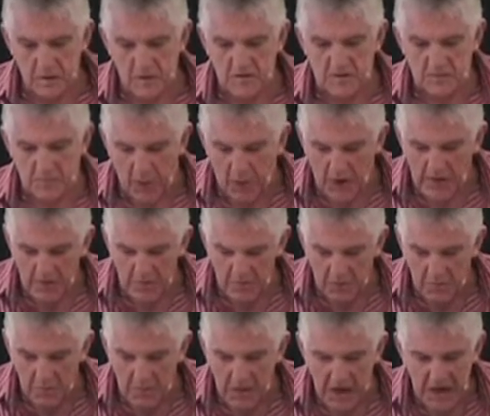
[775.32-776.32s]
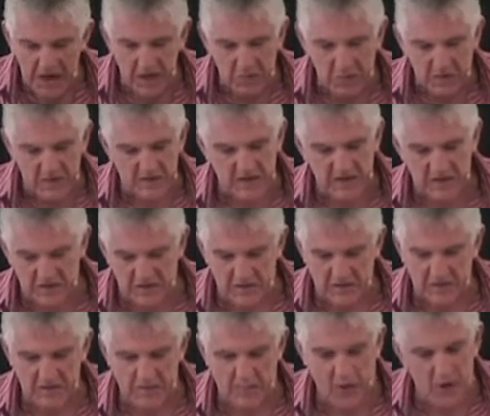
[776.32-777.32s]
spite of the meagre
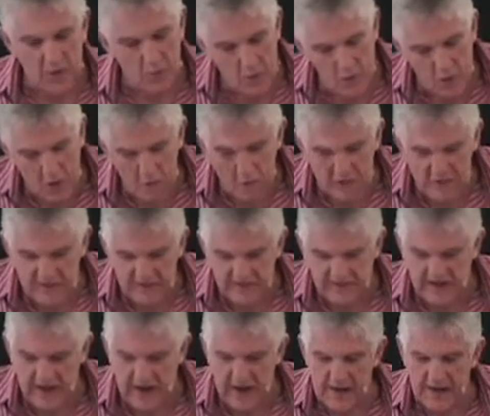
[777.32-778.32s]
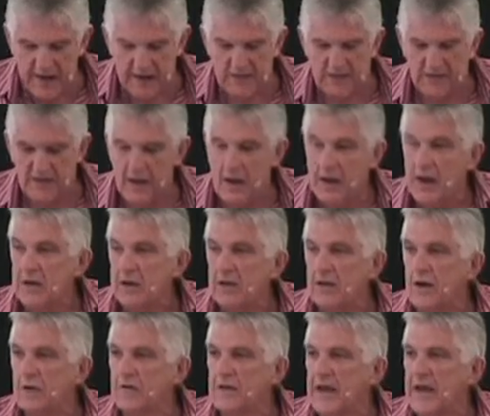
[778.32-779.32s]
existence by worldly standards, you
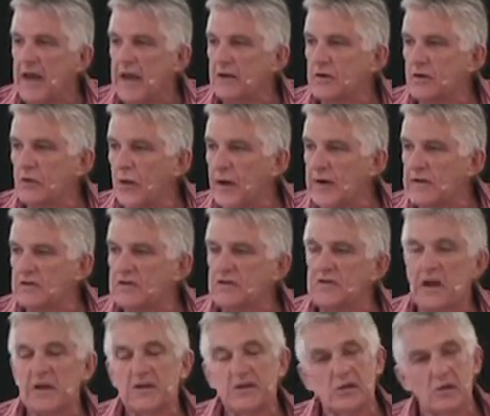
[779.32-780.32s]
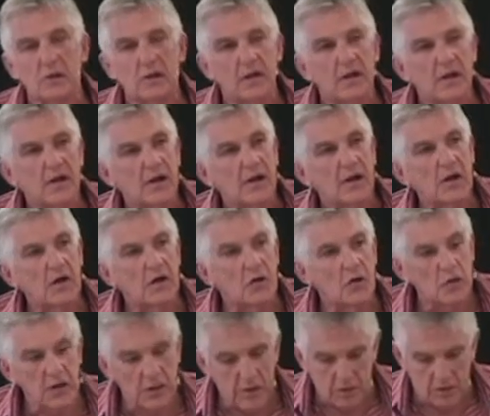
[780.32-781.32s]
know, they had great stature
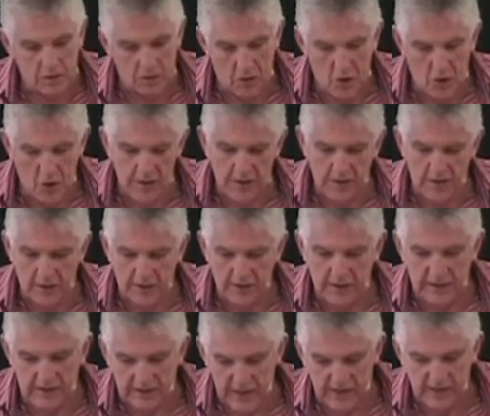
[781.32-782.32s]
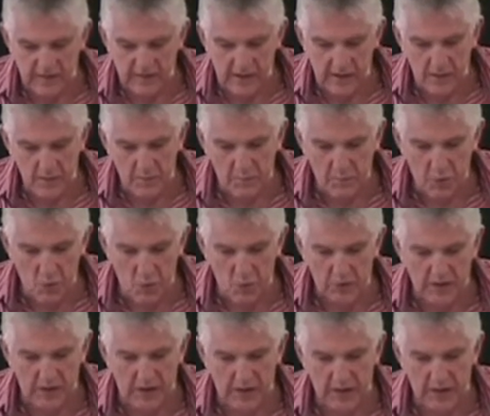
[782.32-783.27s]
according to God. And I think that's the important